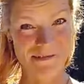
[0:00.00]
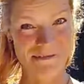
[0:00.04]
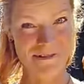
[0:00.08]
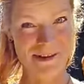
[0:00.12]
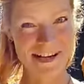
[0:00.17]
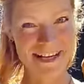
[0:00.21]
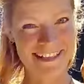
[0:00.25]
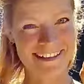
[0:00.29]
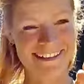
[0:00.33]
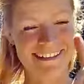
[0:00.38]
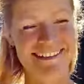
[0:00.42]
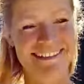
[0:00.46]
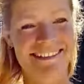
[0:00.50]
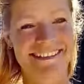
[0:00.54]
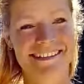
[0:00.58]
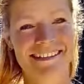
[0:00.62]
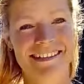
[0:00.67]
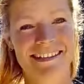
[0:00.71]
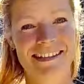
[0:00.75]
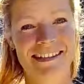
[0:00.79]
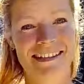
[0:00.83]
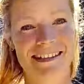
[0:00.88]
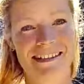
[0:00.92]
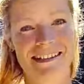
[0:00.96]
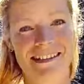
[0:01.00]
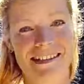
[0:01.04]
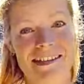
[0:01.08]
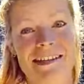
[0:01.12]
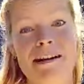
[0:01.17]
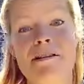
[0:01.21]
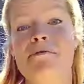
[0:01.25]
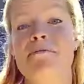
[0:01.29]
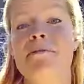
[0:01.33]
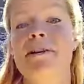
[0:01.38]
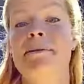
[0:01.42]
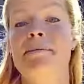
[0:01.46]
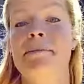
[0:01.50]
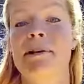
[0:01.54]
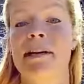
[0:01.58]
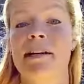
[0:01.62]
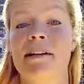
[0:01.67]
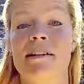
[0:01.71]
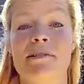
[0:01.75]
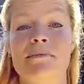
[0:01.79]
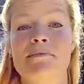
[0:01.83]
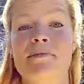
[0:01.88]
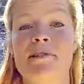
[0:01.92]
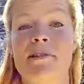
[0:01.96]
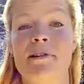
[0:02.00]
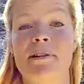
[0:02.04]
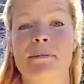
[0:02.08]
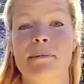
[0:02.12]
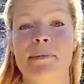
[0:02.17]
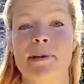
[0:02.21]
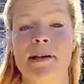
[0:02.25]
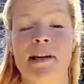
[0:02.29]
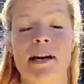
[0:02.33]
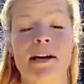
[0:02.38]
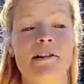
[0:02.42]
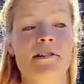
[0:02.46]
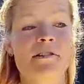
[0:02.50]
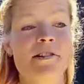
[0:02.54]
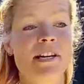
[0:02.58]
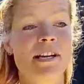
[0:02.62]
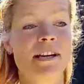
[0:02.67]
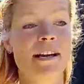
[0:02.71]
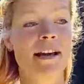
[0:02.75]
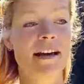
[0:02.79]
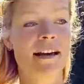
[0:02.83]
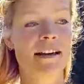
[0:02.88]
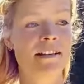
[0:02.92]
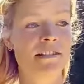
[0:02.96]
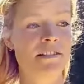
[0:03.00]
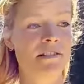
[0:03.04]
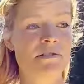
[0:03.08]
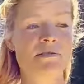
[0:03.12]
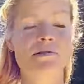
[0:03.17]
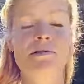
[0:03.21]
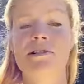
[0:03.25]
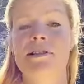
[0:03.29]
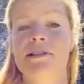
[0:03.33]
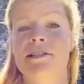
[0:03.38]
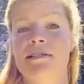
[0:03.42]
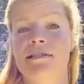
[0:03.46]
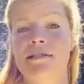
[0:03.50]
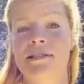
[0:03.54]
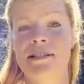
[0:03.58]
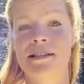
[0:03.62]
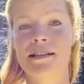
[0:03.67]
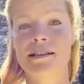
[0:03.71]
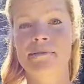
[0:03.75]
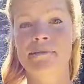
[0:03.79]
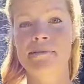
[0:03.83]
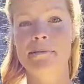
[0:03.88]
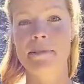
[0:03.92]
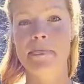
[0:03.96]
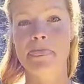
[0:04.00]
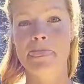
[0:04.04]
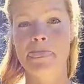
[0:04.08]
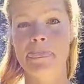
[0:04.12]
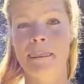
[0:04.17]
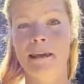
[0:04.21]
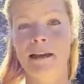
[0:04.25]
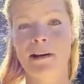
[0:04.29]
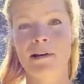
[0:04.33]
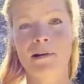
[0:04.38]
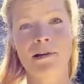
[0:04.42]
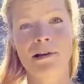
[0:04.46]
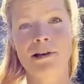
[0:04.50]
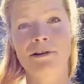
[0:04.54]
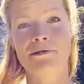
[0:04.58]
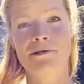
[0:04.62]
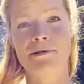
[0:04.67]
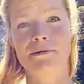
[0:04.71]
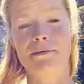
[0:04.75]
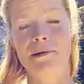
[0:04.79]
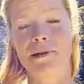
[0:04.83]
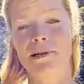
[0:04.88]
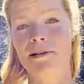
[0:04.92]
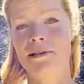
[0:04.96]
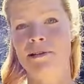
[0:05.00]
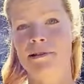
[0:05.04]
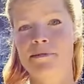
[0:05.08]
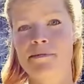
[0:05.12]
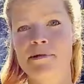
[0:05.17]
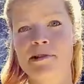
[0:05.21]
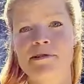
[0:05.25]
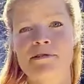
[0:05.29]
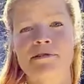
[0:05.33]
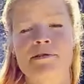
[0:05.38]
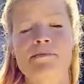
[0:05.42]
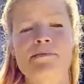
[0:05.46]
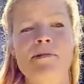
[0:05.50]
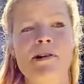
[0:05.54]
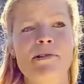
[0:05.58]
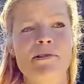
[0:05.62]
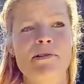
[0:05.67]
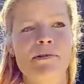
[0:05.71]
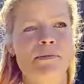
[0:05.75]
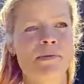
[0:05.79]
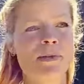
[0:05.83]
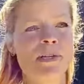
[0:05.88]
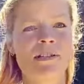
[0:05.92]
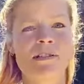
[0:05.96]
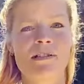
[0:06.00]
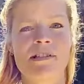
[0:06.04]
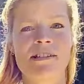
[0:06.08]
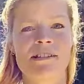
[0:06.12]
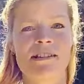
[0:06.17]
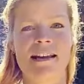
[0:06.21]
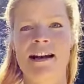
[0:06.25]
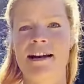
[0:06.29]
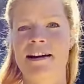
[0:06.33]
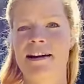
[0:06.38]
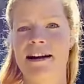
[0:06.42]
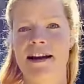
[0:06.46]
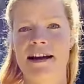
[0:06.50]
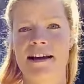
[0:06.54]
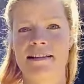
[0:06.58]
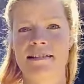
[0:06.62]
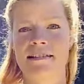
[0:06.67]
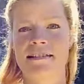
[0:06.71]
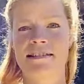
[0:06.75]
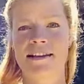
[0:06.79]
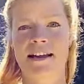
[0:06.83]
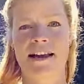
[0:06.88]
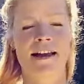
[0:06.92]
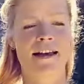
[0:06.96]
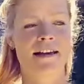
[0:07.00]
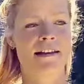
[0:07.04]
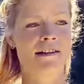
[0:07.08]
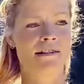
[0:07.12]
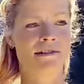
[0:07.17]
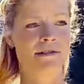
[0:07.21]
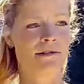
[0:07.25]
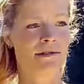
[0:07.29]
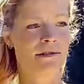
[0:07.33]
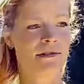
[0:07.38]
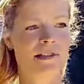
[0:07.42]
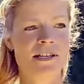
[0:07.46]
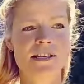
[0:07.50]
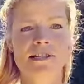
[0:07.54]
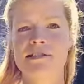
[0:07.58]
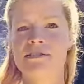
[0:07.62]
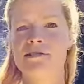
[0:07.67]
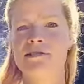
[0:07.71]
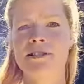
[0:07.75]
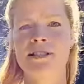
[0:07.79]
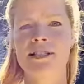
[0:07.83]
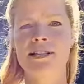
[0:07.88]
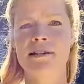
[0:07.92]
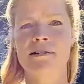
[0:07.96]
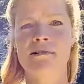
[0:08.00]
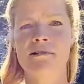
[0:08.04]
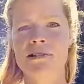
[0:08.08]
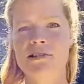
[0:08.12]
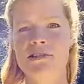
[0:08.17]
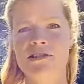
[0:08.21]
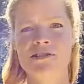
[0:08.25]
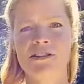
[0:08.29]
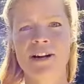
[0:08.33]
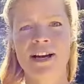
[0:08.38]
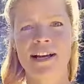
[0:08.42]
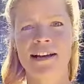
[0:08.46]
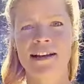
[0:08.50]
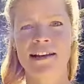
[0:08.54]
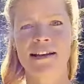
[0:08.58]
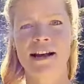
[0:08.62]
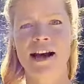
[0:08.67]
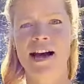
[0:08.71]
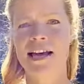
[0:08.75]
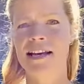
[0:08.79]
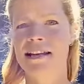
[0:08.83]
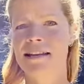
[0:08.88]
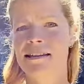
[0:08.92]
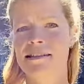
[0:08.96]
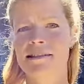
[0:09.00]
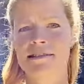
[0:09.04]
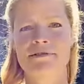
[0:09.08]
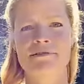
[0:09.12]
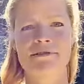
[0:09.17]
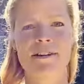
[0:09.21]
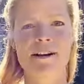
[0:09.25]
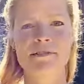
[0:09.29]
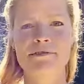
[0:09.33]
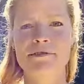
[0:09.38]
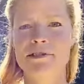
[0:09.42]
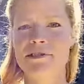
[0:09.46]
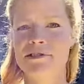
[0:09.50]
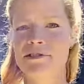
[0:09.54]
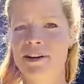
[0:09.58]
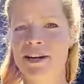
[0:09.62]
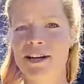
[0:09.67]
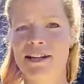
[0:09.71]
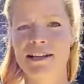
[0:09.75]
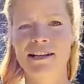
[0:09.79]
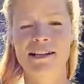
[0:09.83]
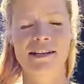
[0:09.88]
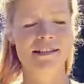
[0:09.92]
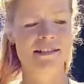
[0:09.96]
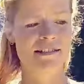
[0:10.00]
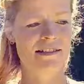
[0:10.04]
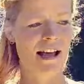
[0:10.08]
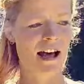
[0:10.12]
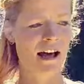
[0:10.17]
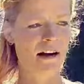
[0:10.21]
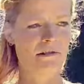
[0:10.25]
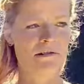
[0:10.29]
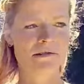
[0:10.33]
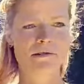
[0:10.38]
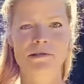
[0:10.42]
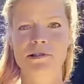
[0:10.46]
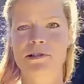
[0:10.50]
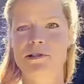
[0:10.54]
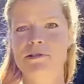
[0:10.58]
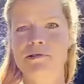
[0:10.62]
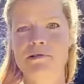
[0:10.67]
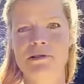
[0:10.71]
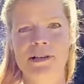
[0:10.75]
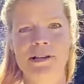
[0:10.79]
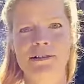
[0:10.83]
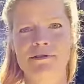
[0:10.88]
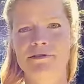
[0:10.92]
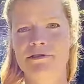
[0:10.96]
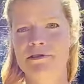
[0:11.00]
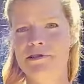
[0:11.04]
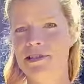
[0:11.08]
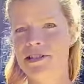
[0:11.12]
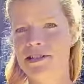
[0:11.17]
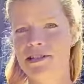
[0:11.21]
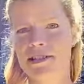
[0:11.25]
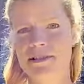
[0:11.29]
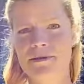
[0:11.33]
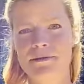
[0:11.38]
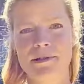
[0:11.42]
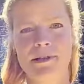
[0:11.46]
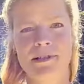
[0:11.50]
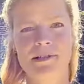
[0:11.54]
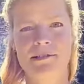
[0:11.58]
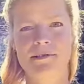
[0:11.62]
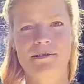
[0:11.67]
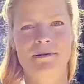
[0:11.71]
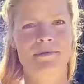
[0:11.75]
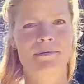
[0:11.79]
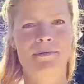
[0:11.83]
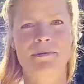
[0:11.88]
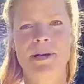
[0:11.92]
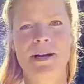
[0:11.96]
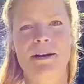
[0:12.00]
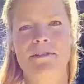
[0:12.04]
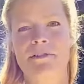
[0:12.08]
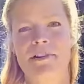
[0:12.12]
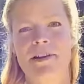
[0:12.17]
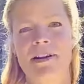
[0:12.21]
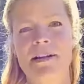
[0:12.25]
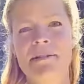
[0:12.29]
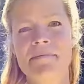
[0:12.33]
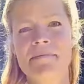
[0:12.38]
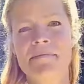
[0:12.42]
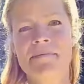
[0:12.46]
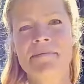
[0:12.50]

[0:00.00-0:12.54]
One, come with me, come join me. I organize tours all over the world in the most remote wilderness areas. I do ski touring, horse trekking, hiking, survival trainings, outdoor cooking, foraging workshops, whatever.